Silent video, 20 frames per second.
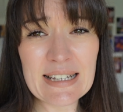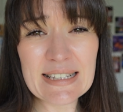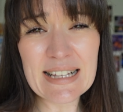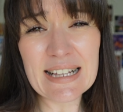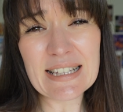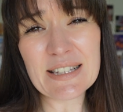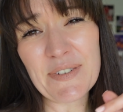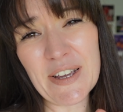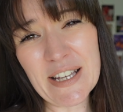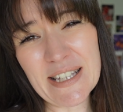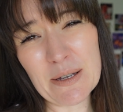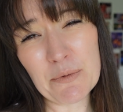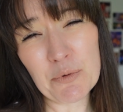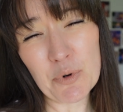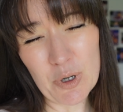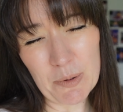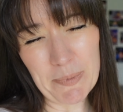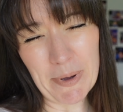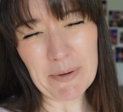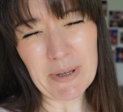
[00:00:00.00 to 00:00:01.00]
Because let's face it,
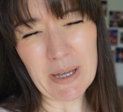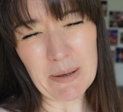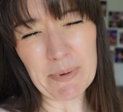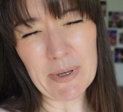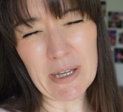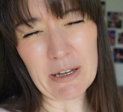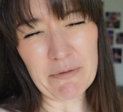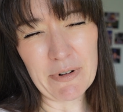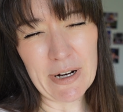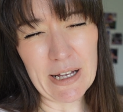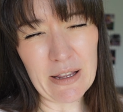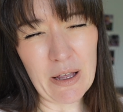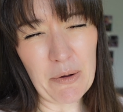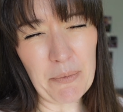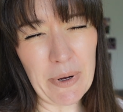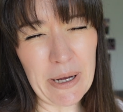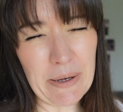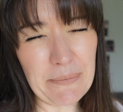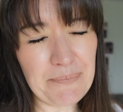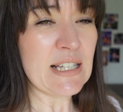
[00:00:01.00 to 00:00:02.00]
we're all about keeping it real, aren't
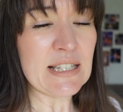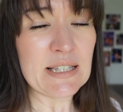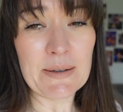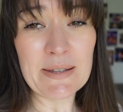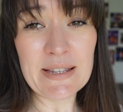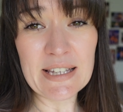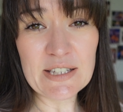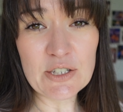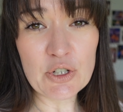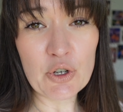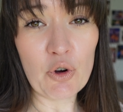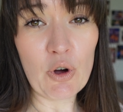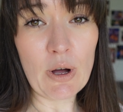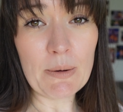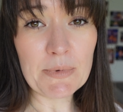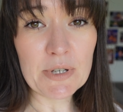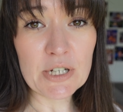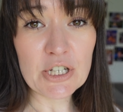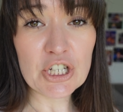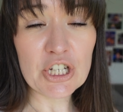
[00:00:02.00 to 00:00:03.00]
we? So in this tour,
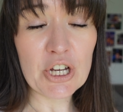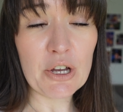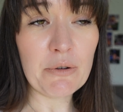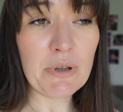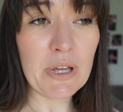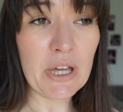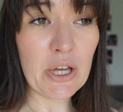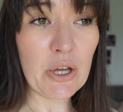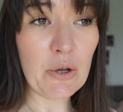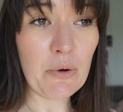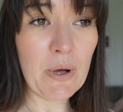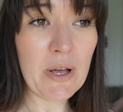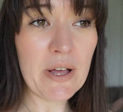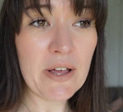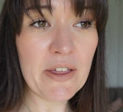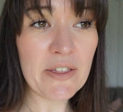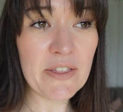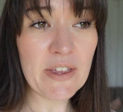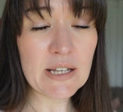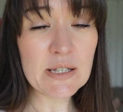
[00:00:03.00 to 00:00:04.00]
I'm going to show you
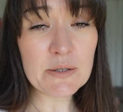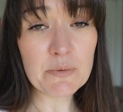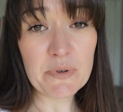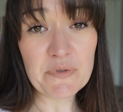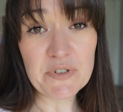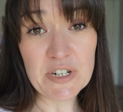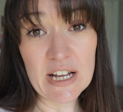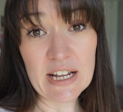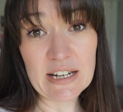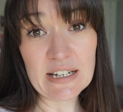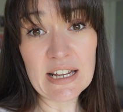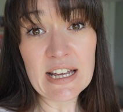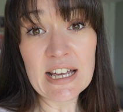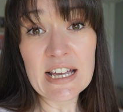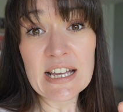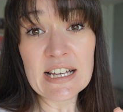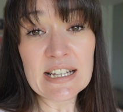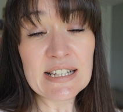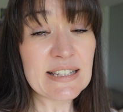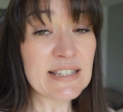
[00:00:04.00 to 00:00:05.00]
things we've done
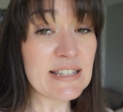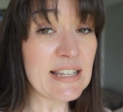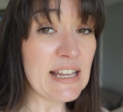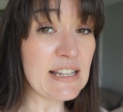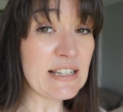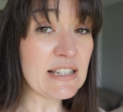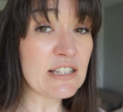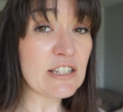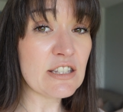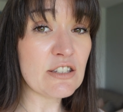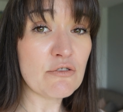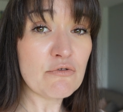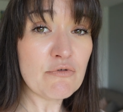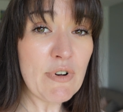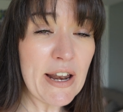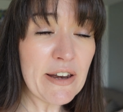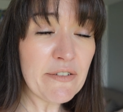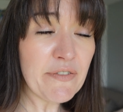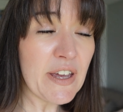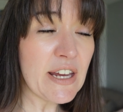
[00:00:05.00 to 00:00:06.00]
since
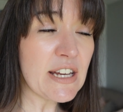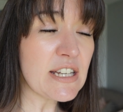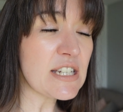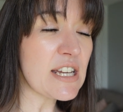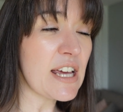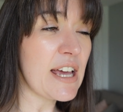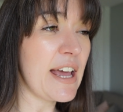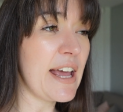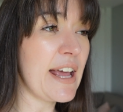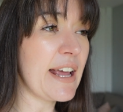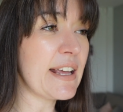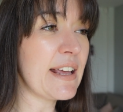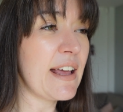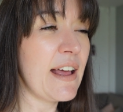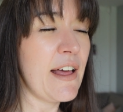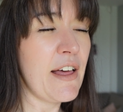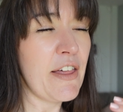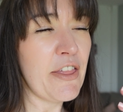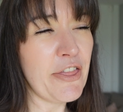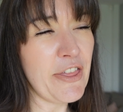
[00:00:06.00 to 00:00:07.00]
renovating,
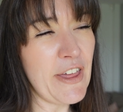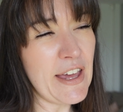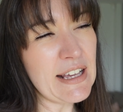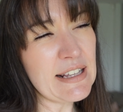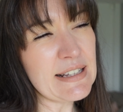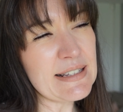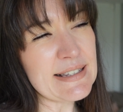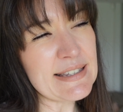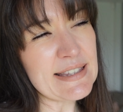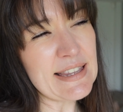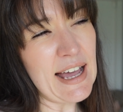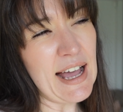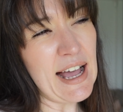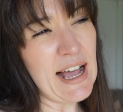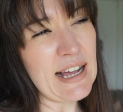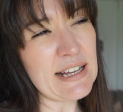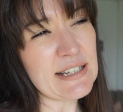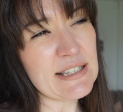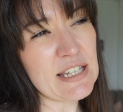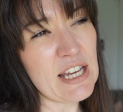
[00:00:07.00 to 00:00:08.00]
things
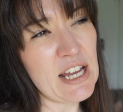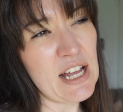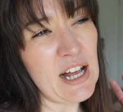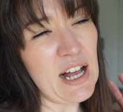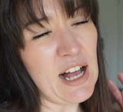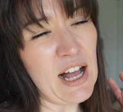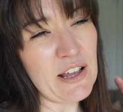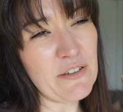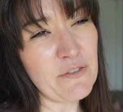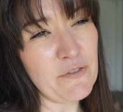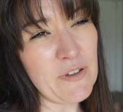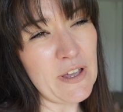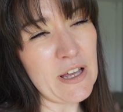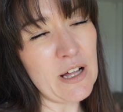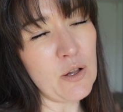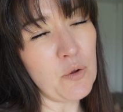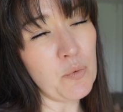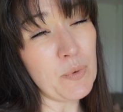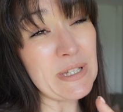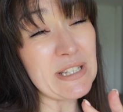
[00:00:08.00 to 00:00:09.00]
that I
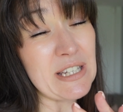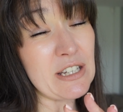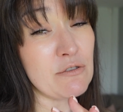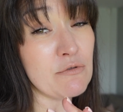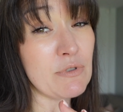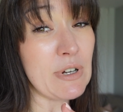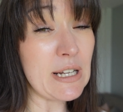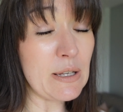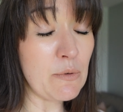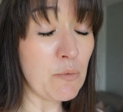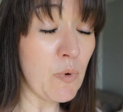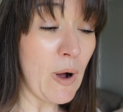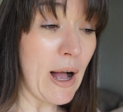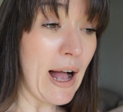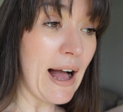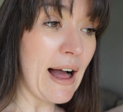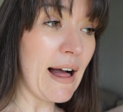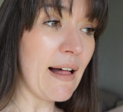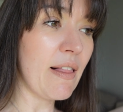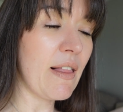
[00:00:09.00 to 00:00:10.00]
feel we did really
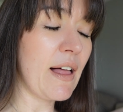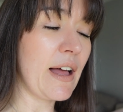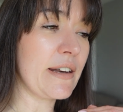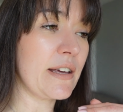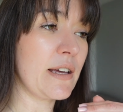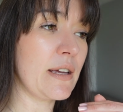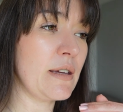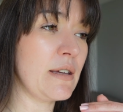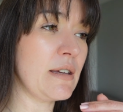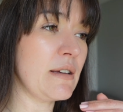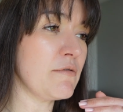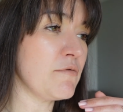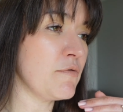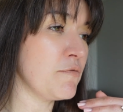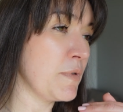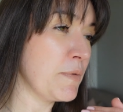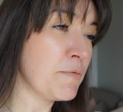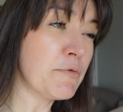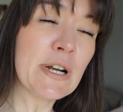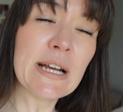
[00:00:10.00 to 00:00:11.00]
well and I'm
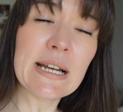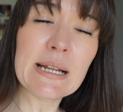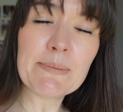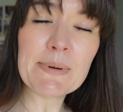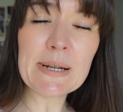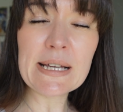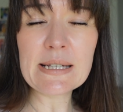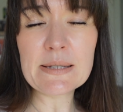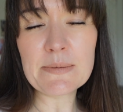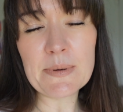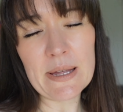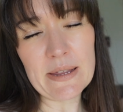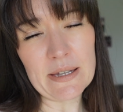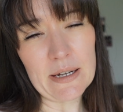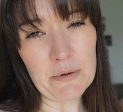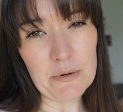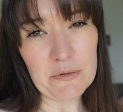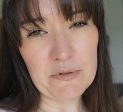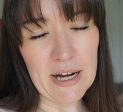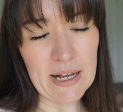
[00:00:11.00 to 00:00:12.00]
really pleased with,
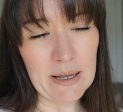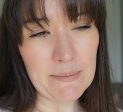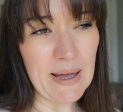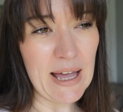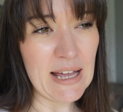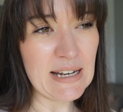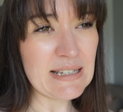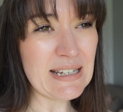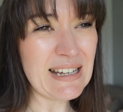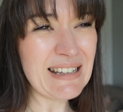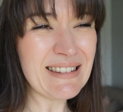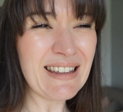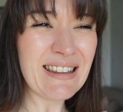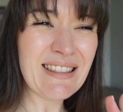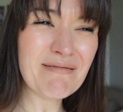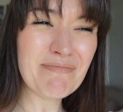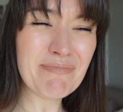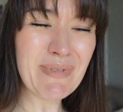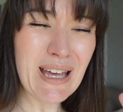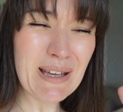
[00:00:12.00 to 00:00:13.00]
I would recommend, and
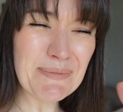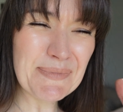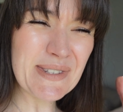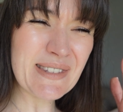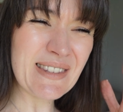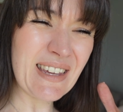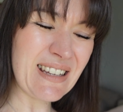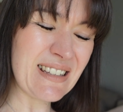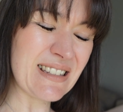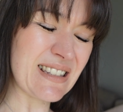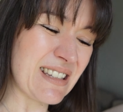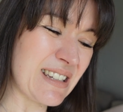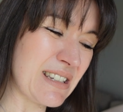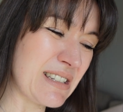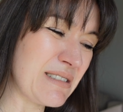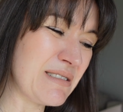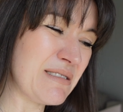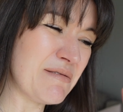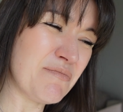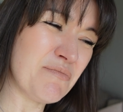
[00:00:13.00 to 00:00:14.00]
then perhaps things
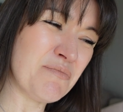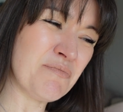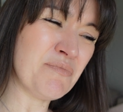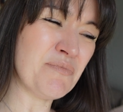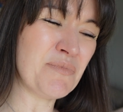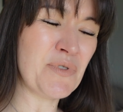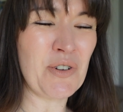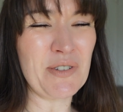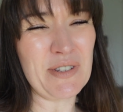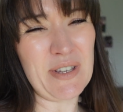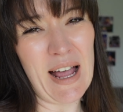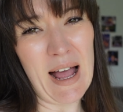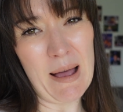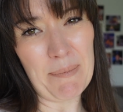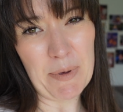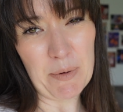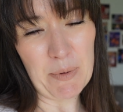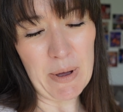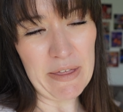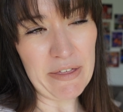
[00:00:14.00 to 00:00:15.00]
I'm not so
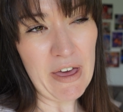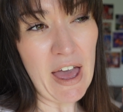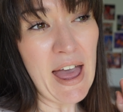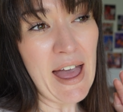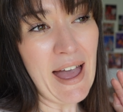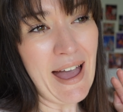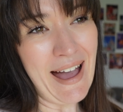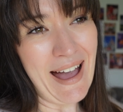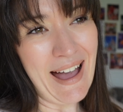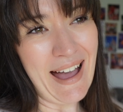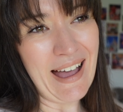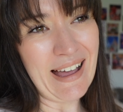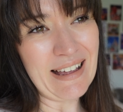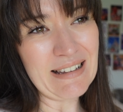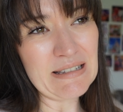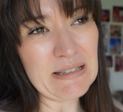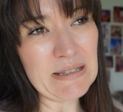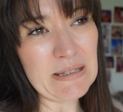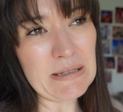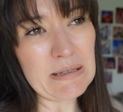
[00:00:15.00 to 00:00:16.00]
happy with
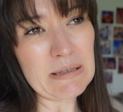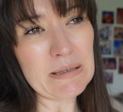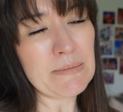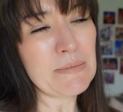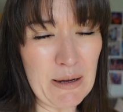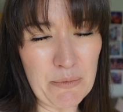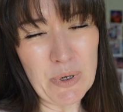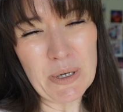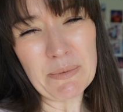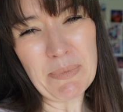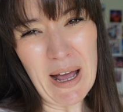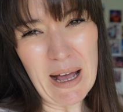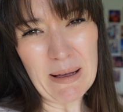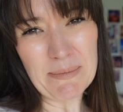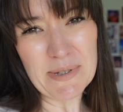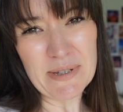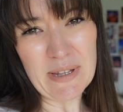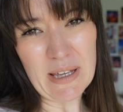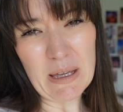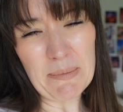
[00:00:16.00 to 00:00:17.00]
and I would
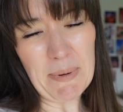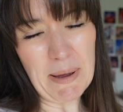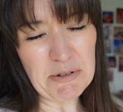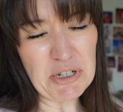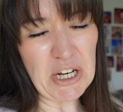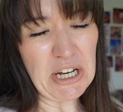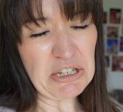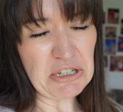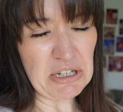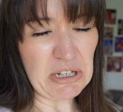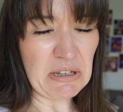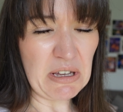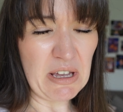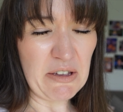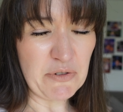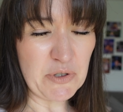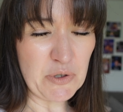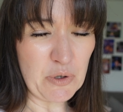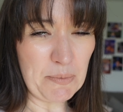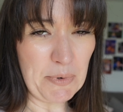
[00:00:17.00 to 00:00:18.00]
perhaps think about changing
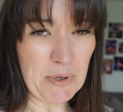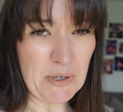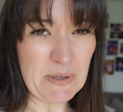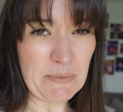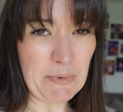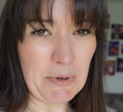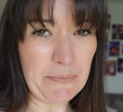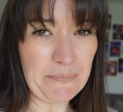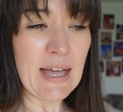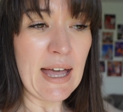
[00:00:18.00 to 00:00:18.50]
if at all possible.